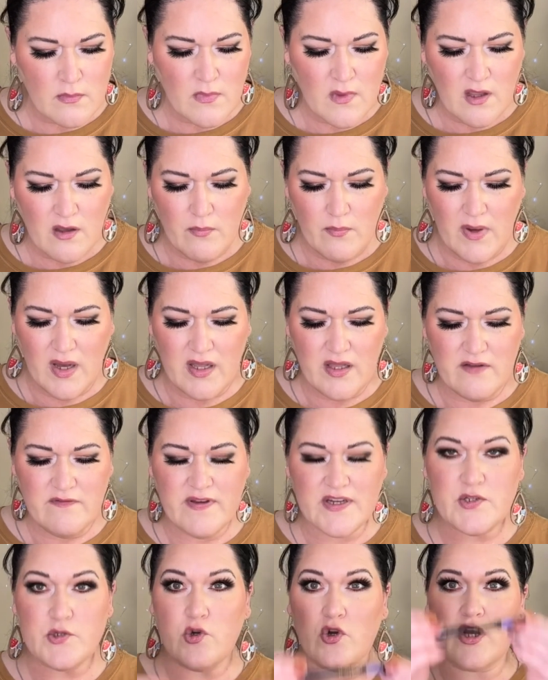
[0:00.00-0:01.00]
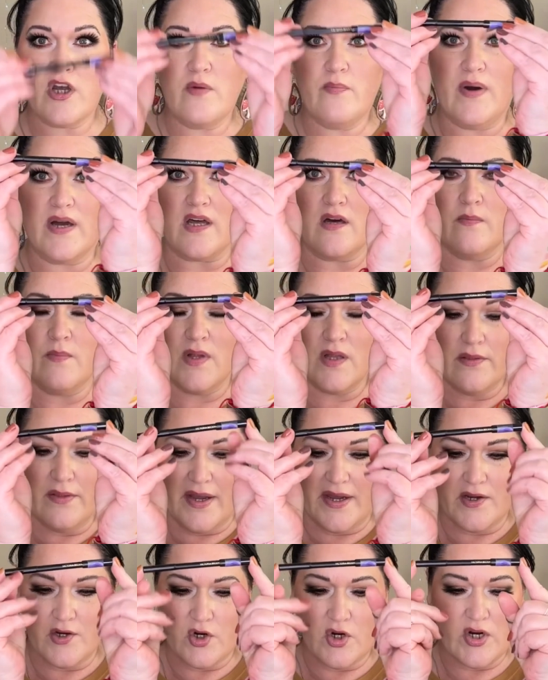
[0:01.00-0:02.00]
my Victoria Beckham
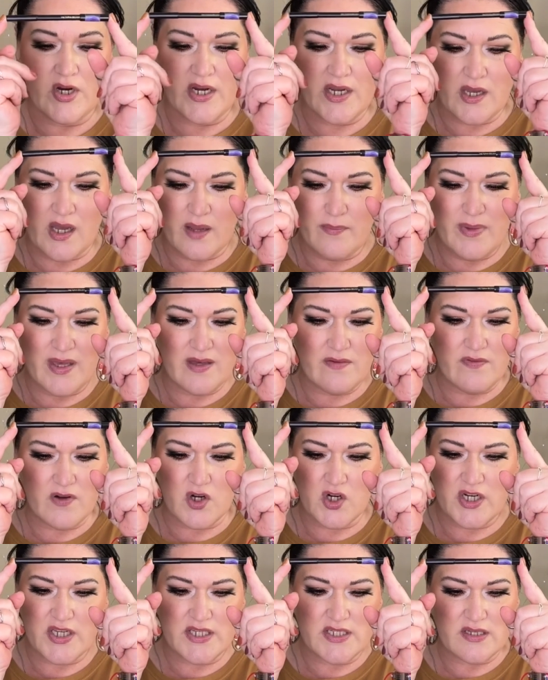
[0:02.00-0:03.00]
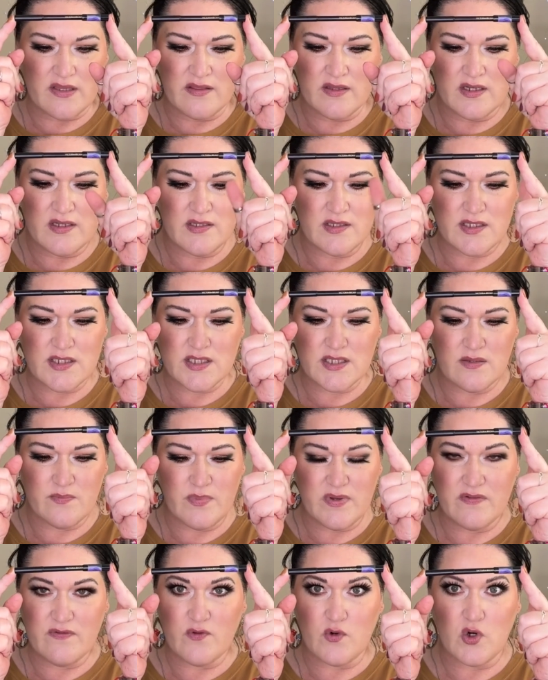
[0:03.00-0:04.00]
liner, and I may have already done this
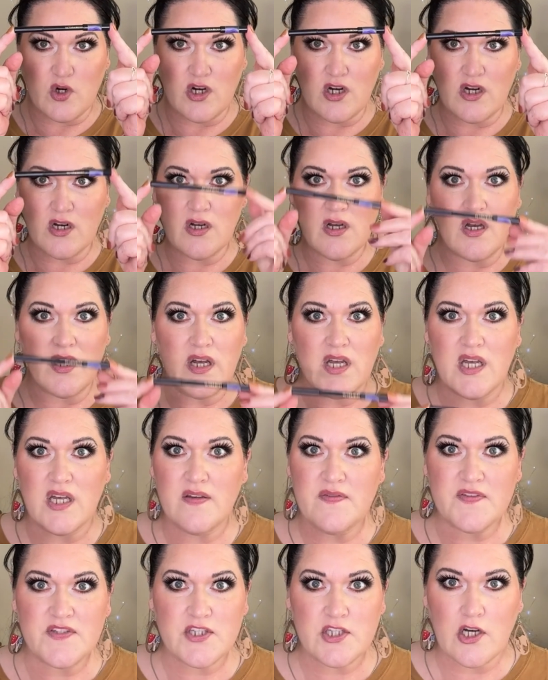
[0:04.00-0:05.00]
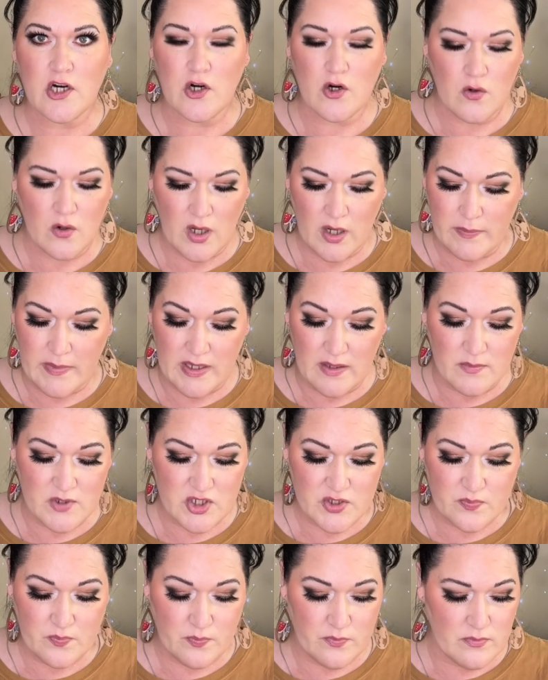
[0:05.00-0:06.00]
before. If so, I mean, I'm
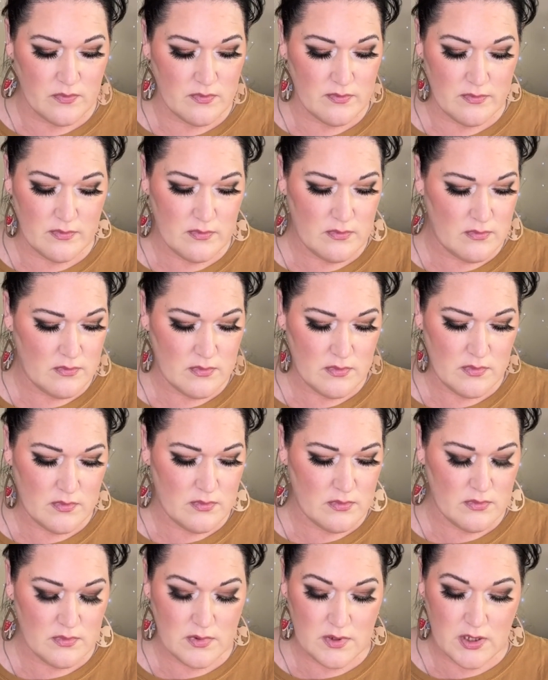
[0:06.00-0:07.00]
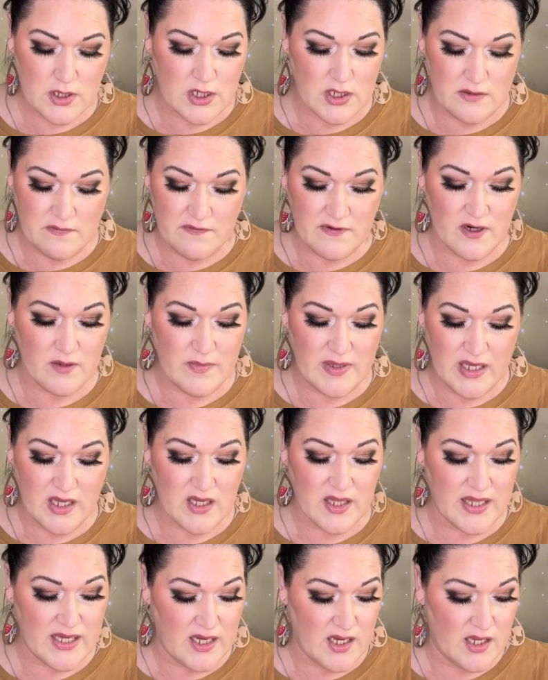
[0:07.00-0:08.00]
just confirming
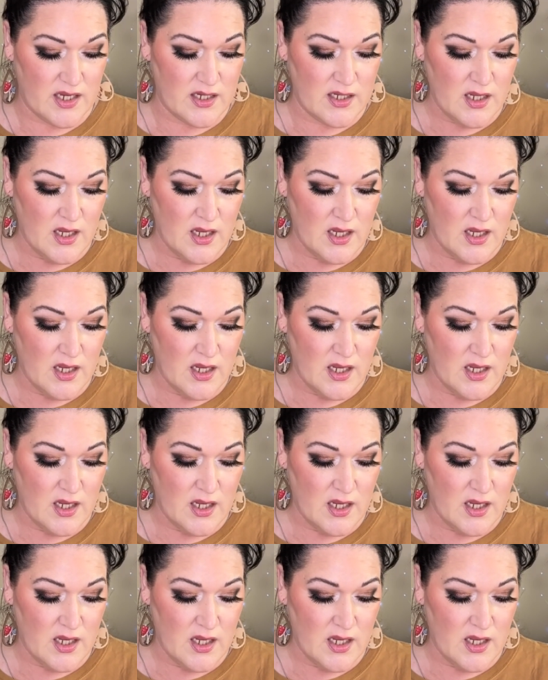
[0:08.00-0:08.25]
again.